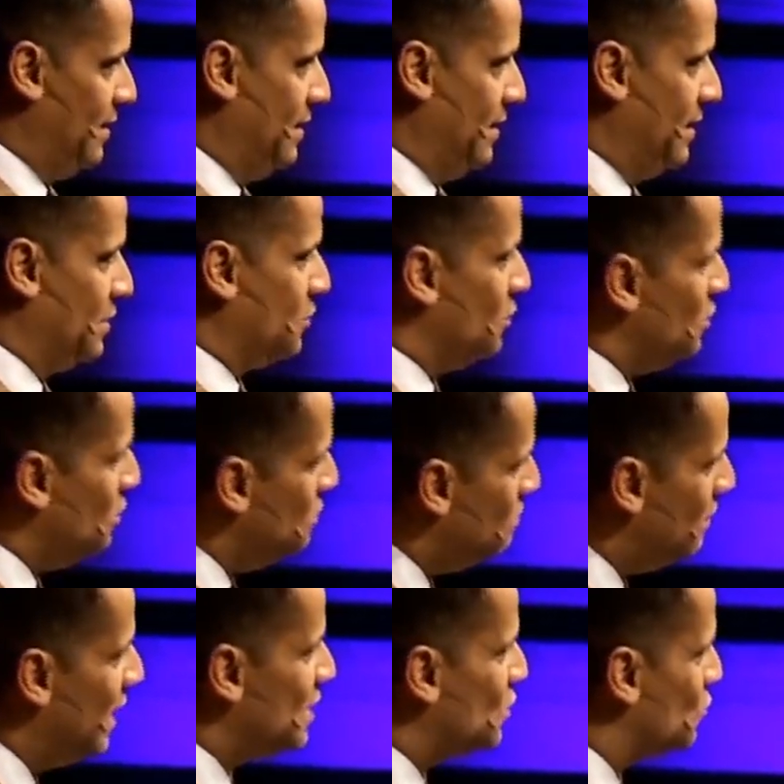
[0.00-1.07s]
So you
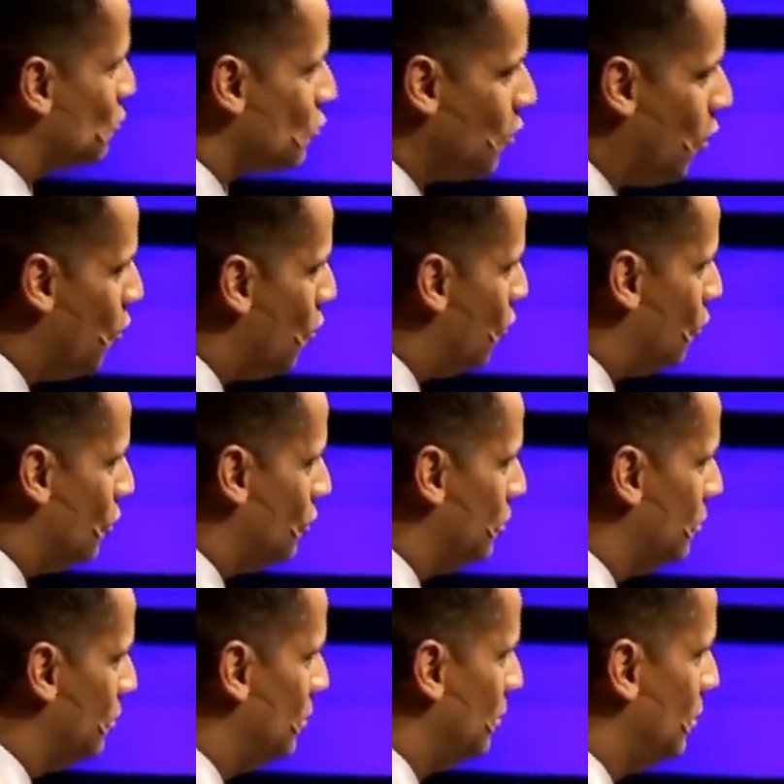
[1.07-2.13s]
must row
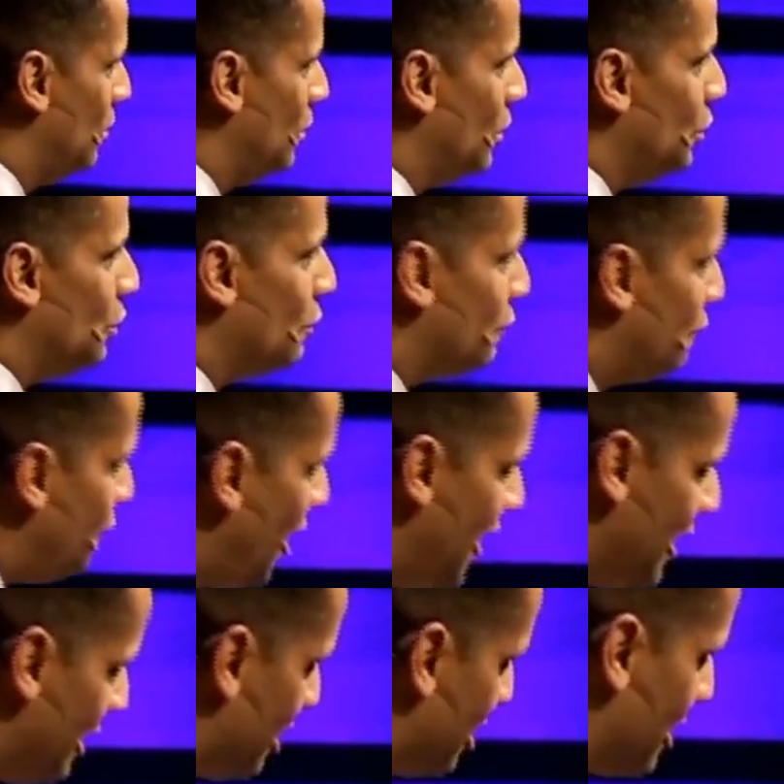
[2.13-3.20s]
your
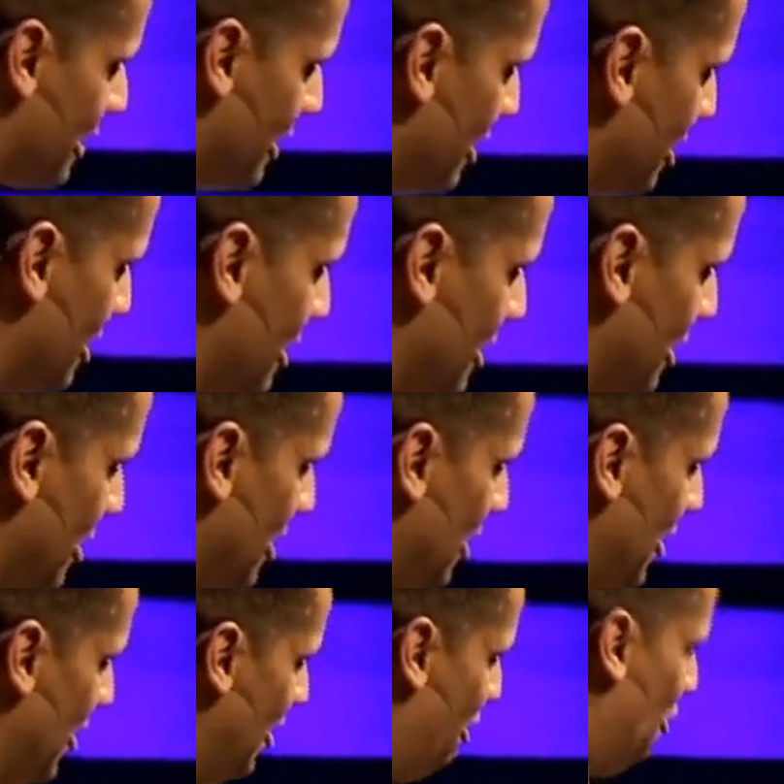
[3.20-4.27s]
faith
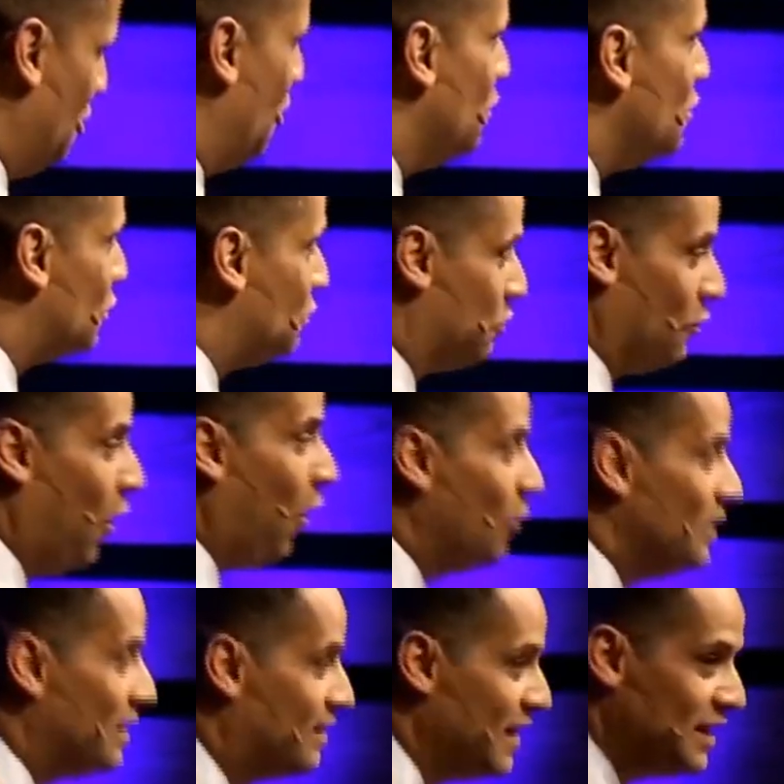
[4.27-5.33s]
you're going to grow in
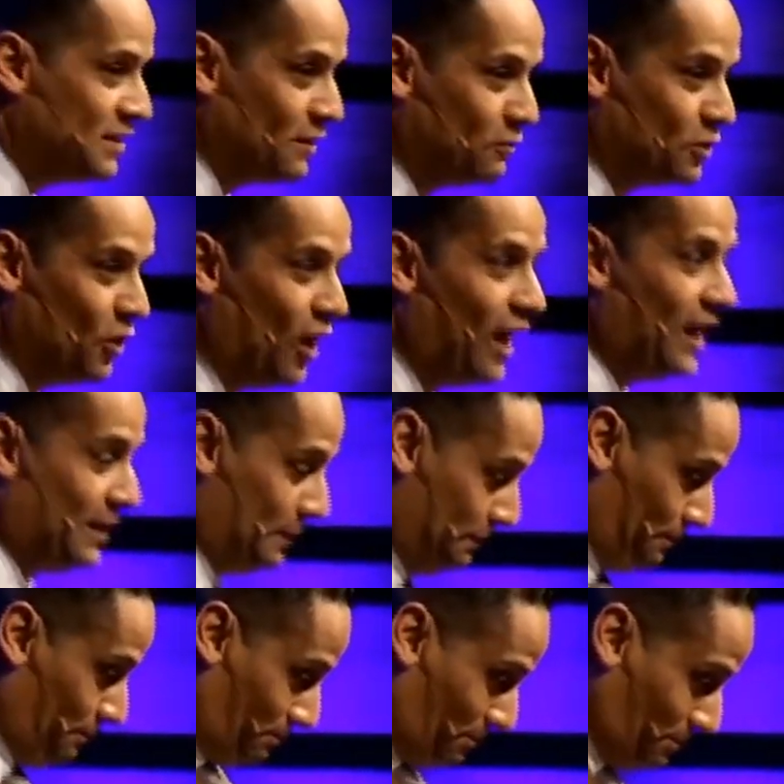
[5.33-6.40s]
the things of God.
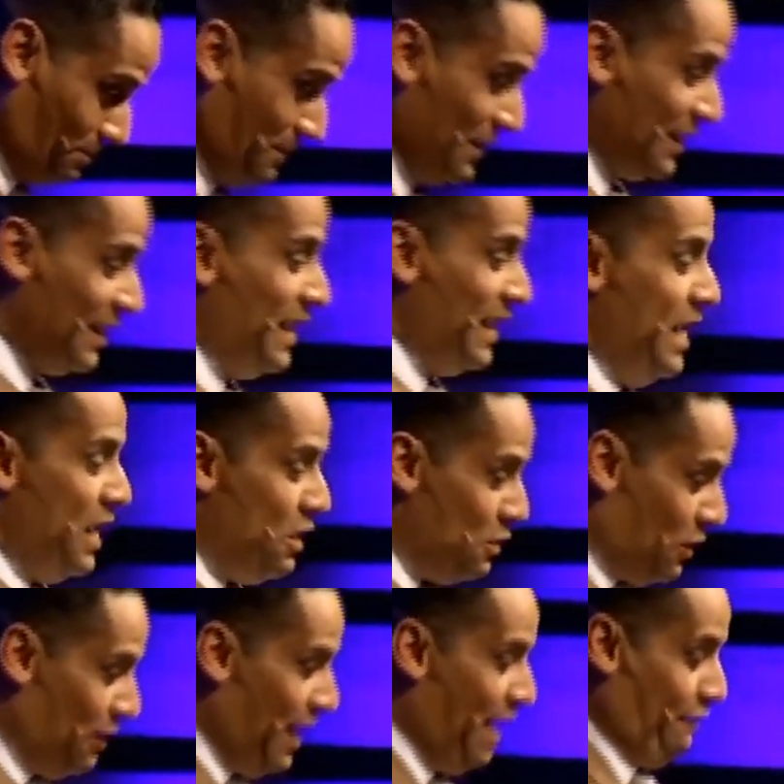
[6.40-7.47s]
You're
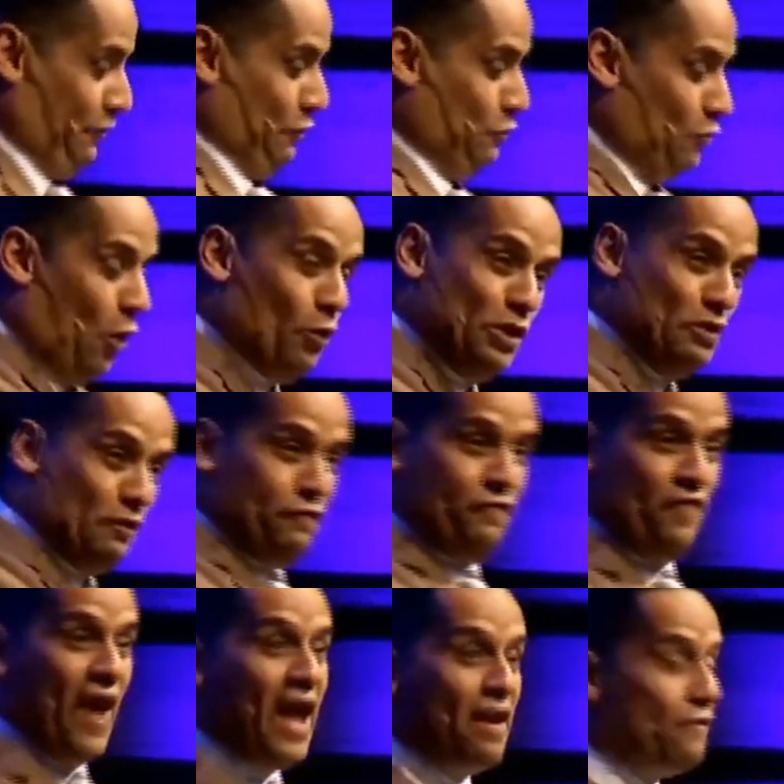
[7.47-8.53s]
going to have to roll your
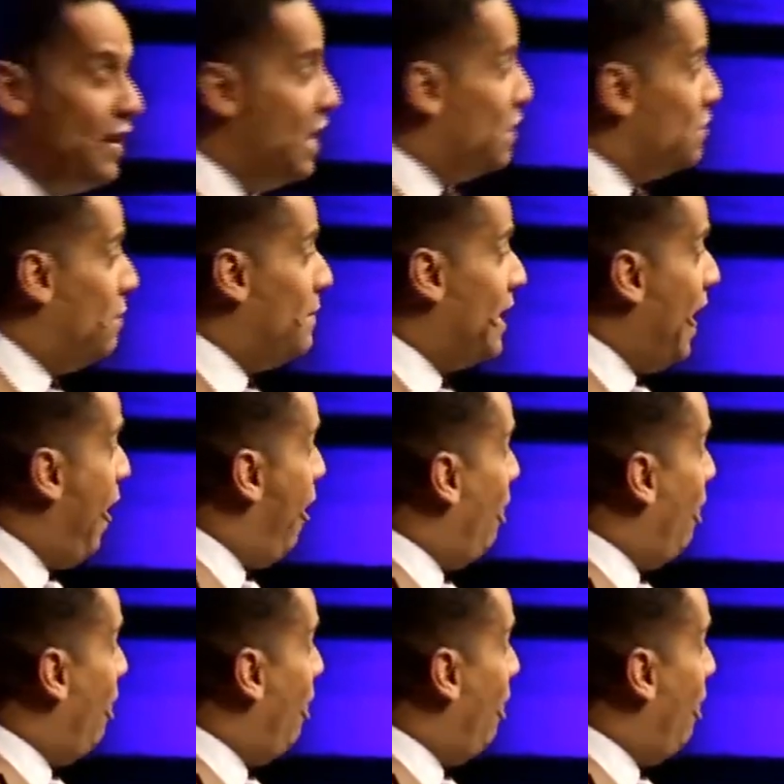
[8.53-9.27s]
faith no matter how